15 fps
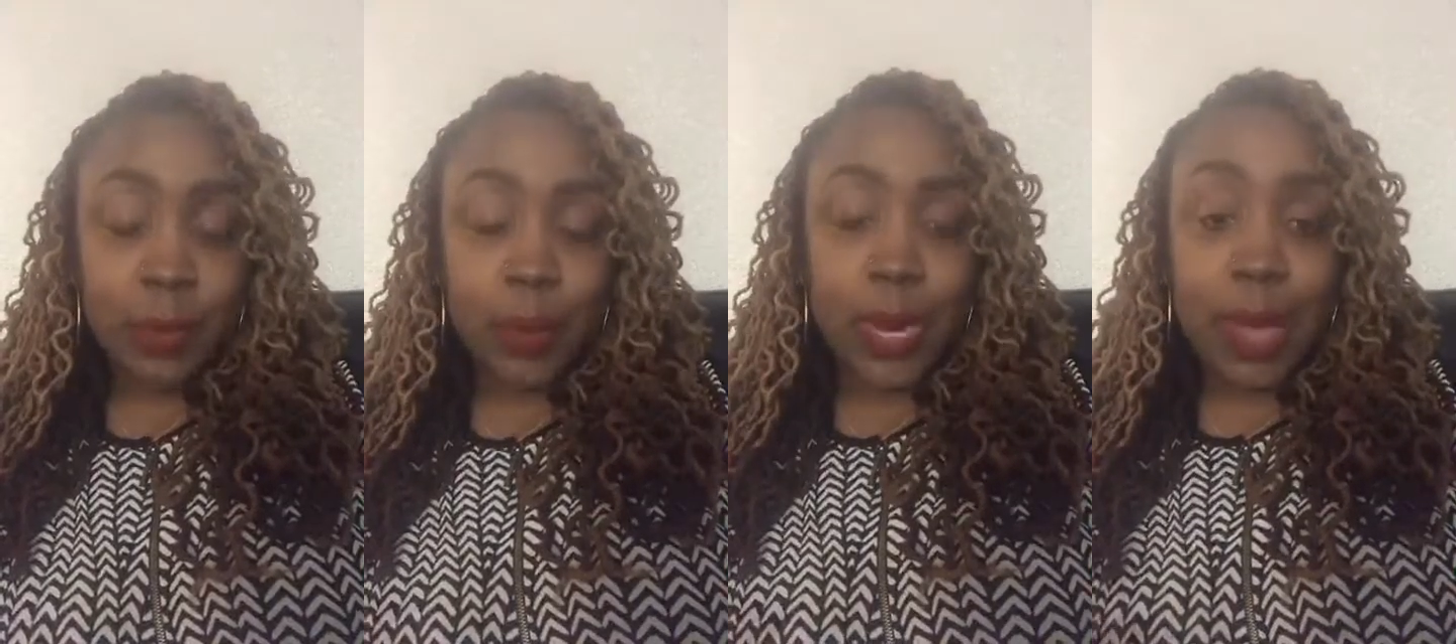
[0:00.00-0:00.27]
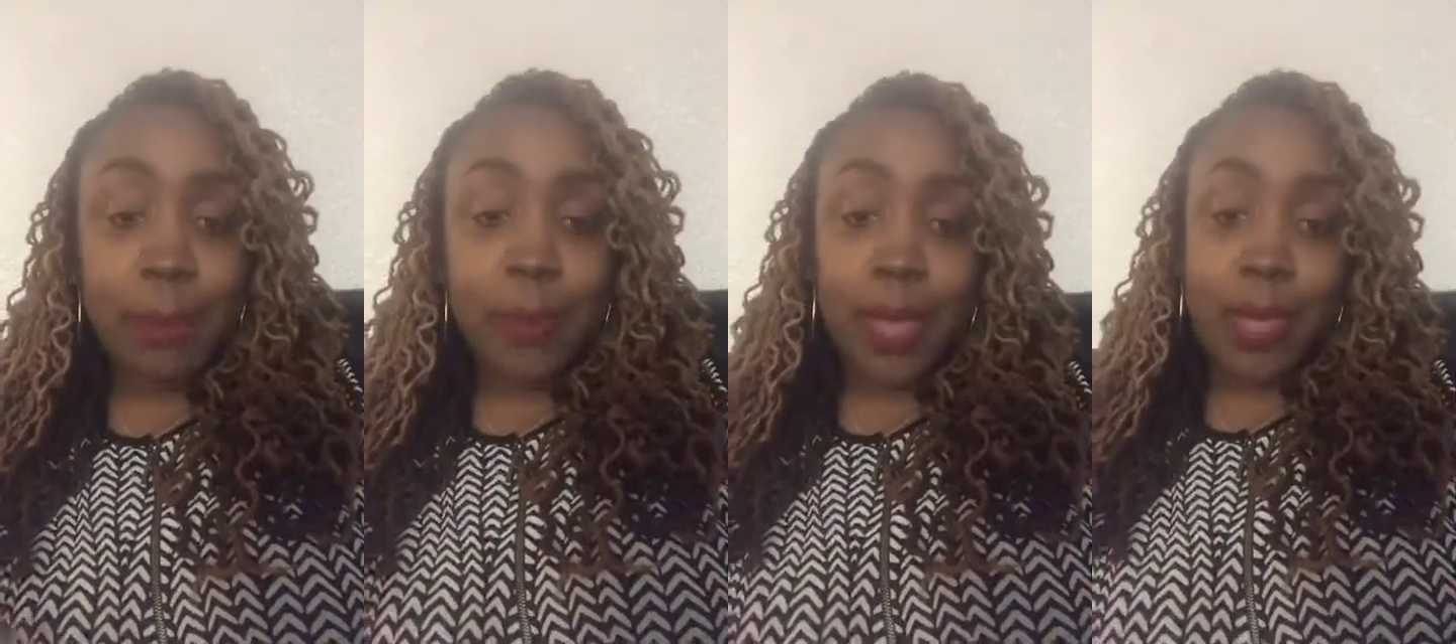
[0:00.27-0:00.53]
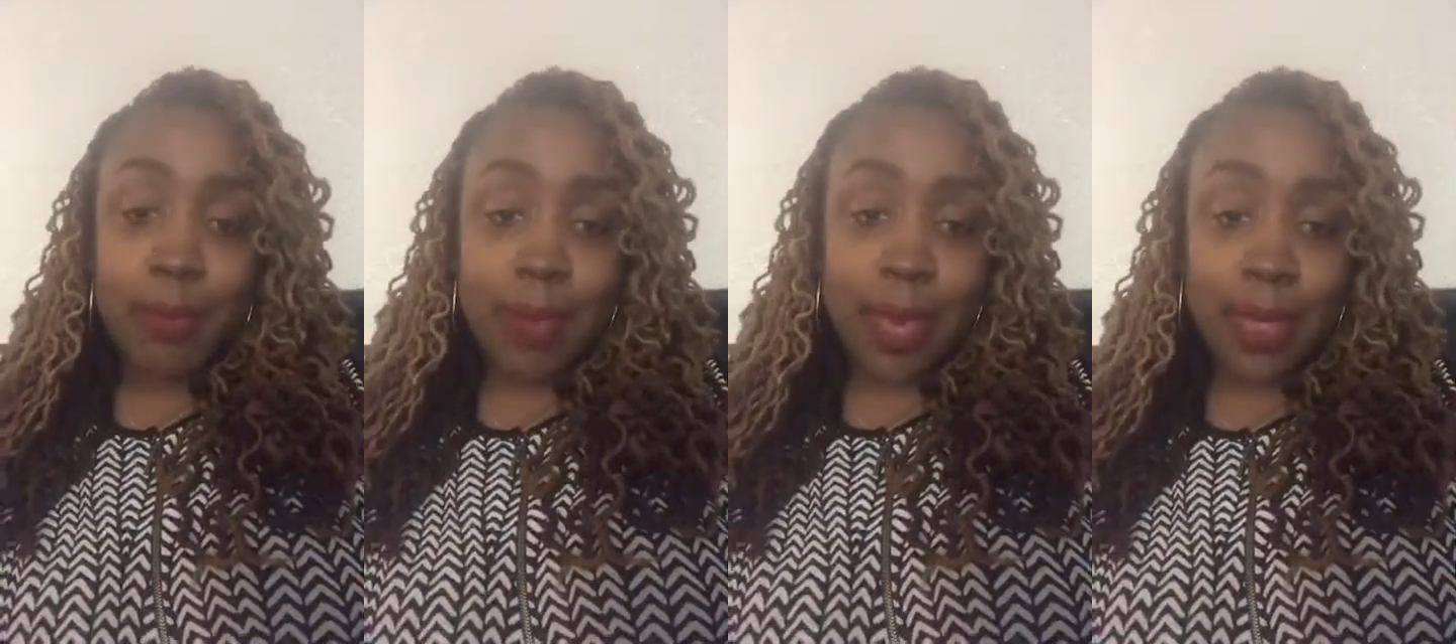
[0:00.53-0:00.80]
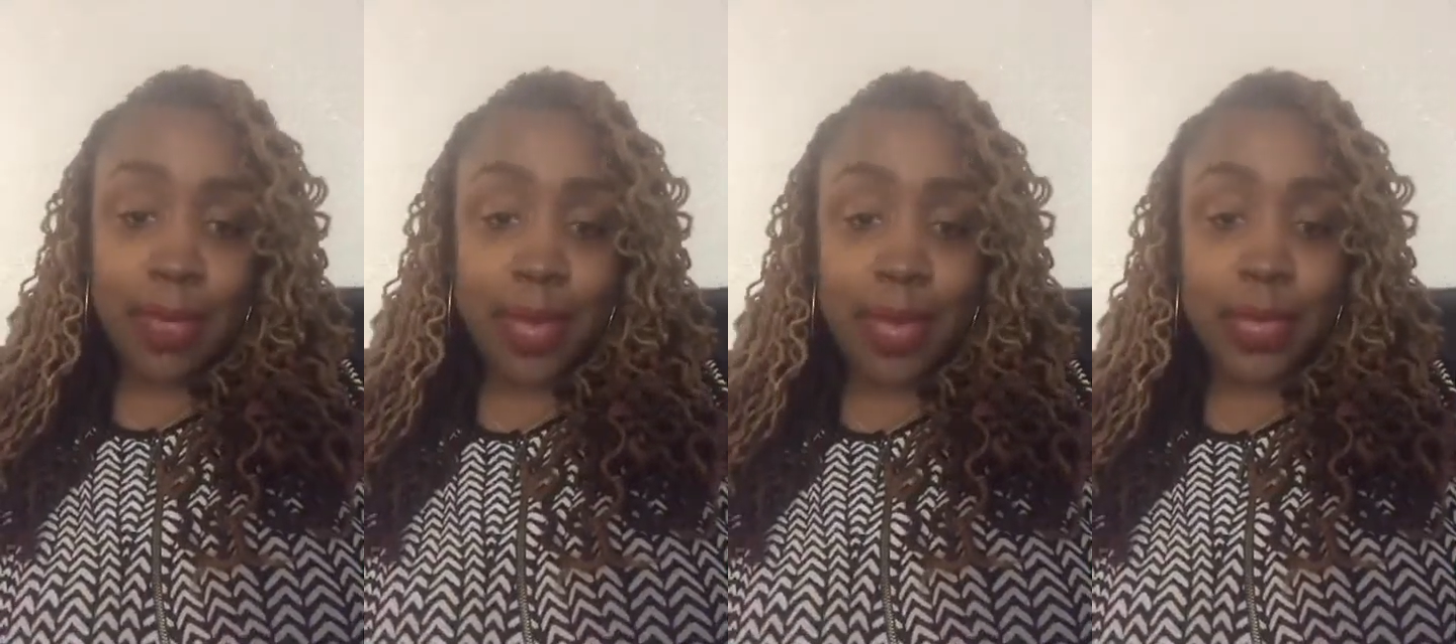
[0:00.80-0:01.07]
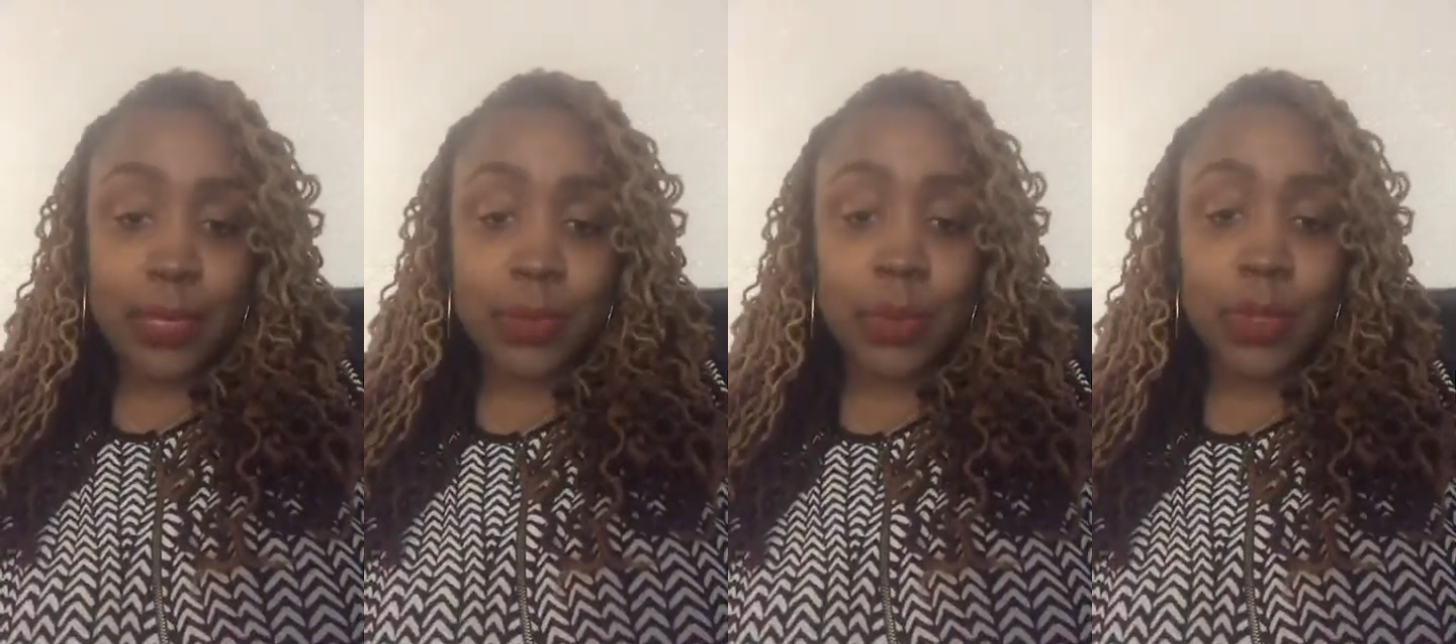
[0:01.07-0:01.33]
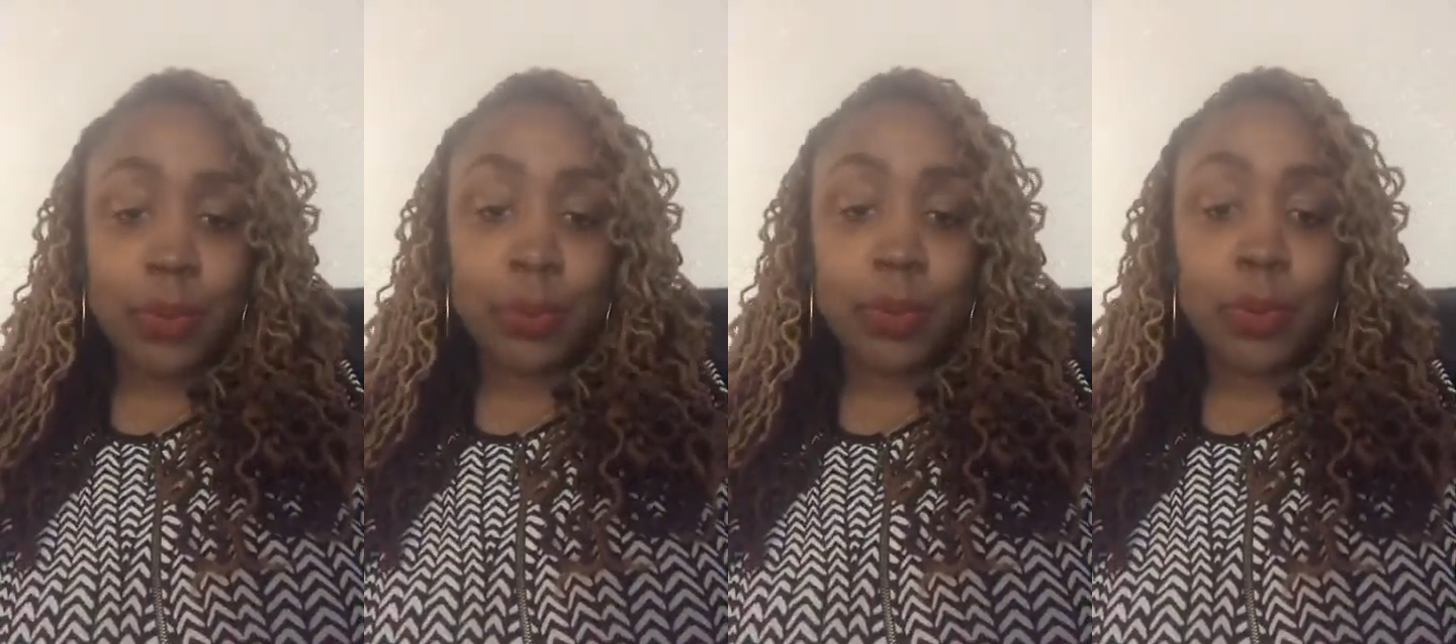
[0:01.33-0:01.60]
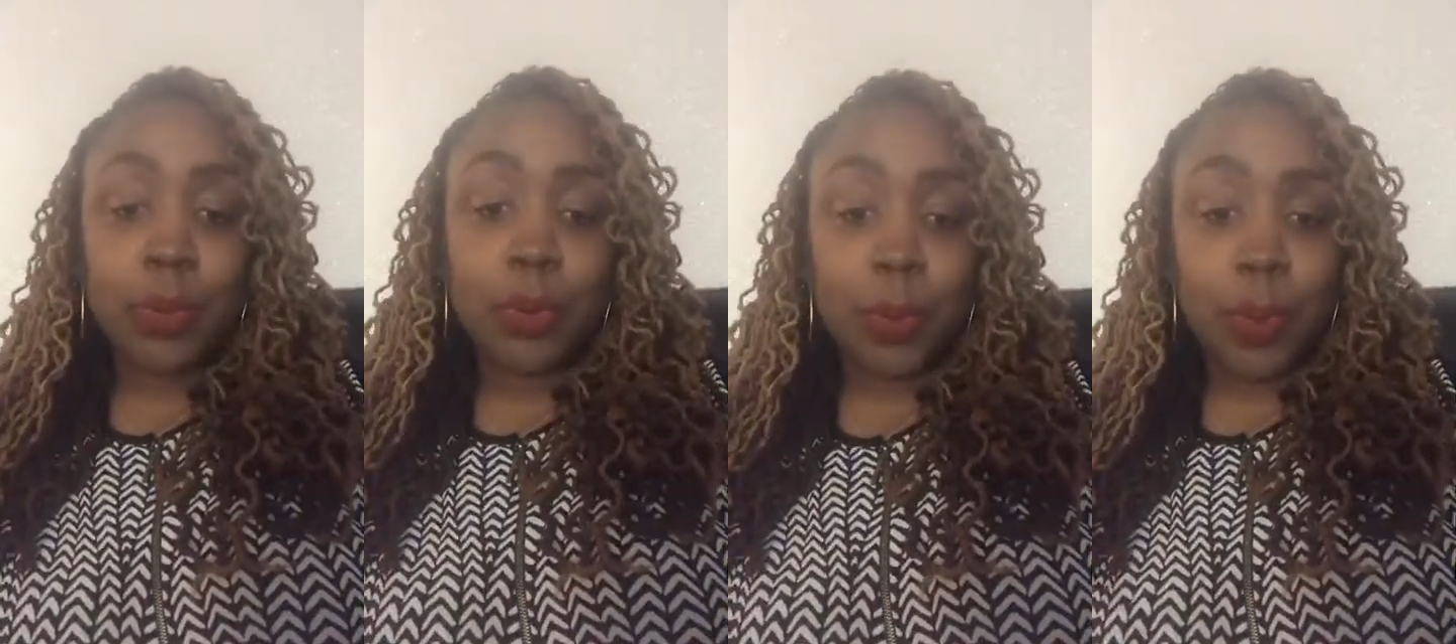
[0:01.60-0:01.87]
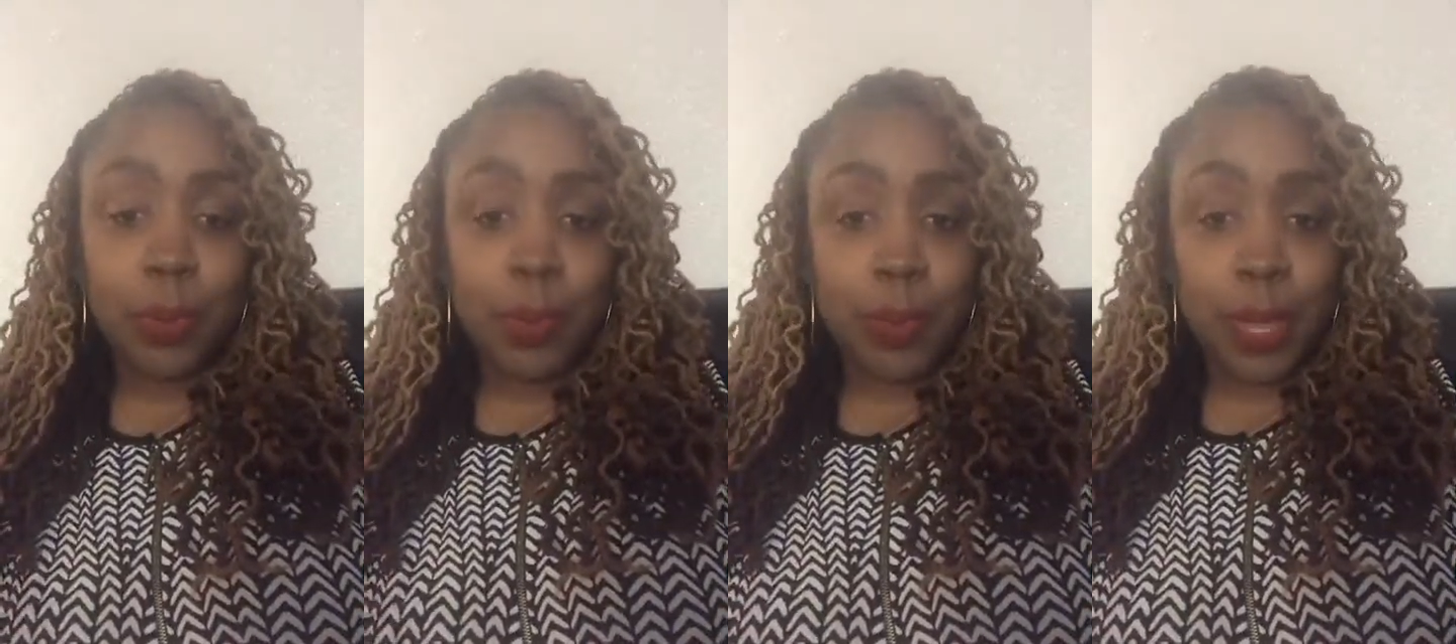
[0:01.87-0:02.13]
And what I mean by that is really pull
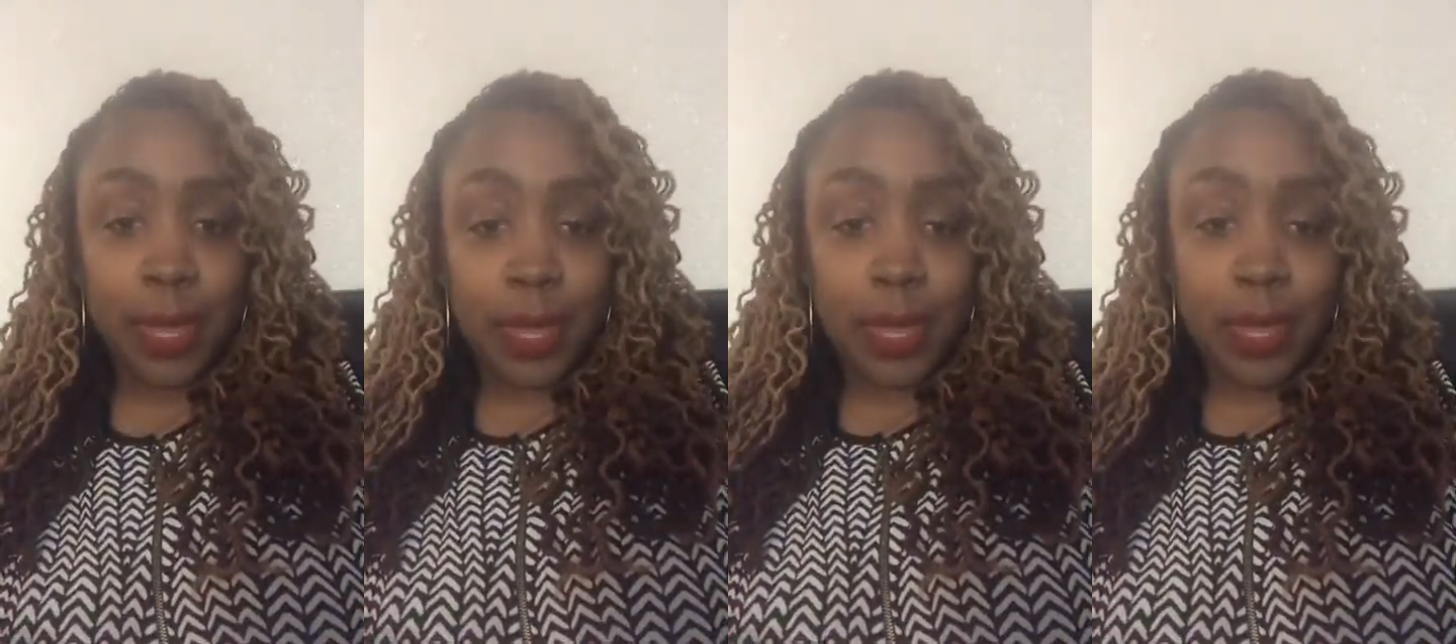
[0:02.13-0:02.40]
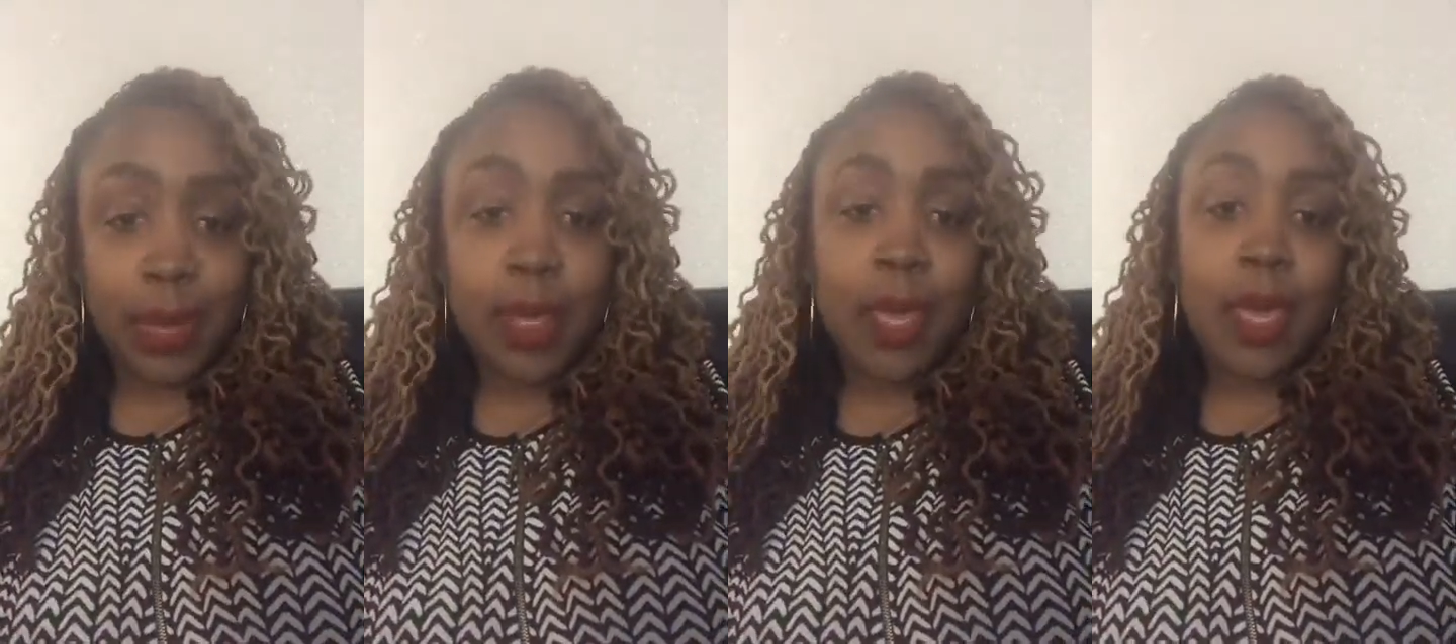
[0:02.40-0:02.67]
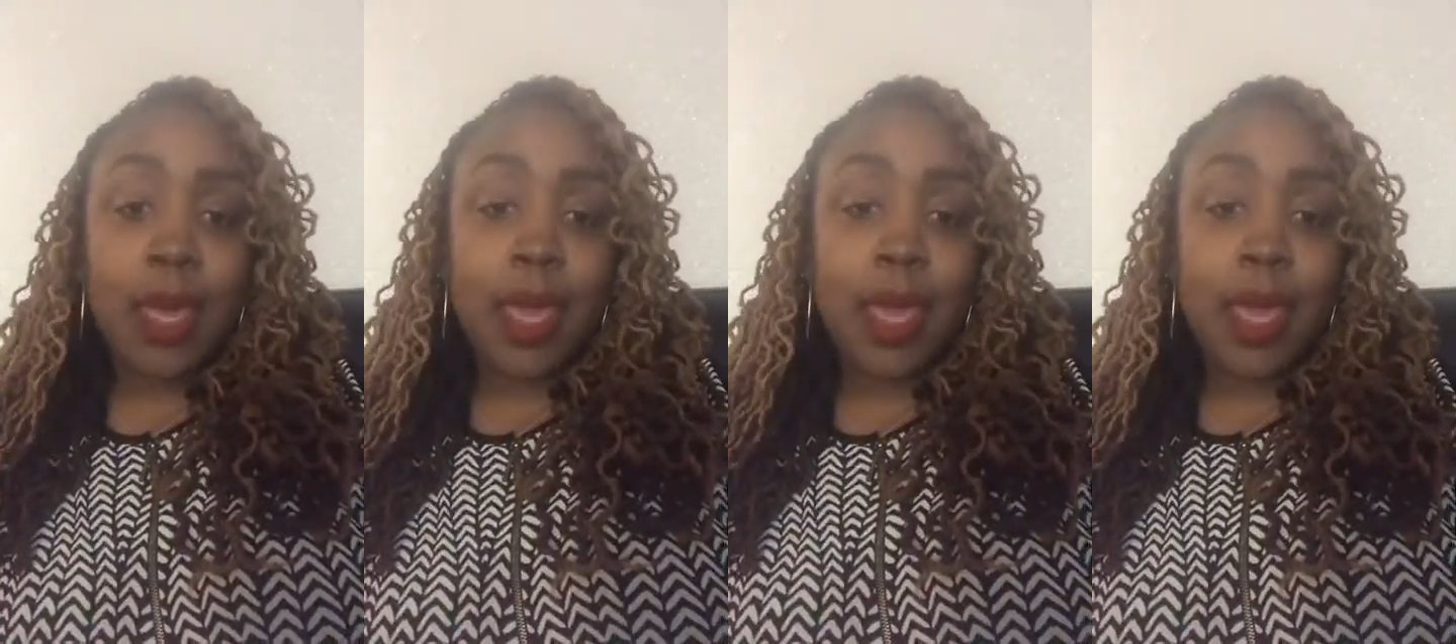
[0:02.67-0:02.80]
people in